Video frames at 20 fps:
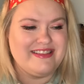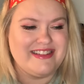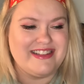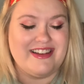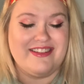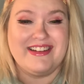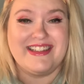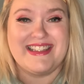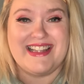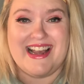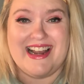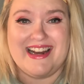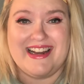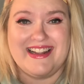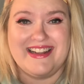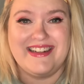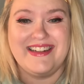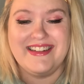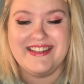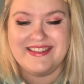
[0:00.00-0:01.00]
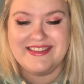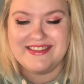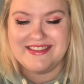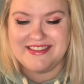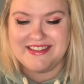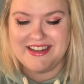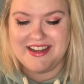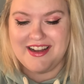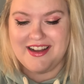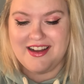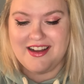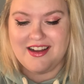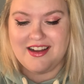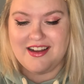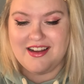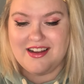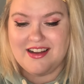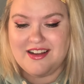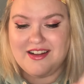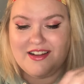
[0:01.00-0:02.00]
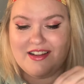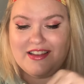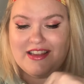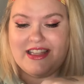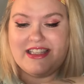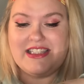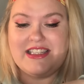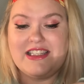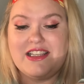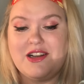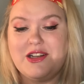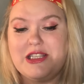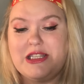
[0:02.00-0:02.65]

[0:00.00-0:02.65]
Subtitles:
So excited. This is our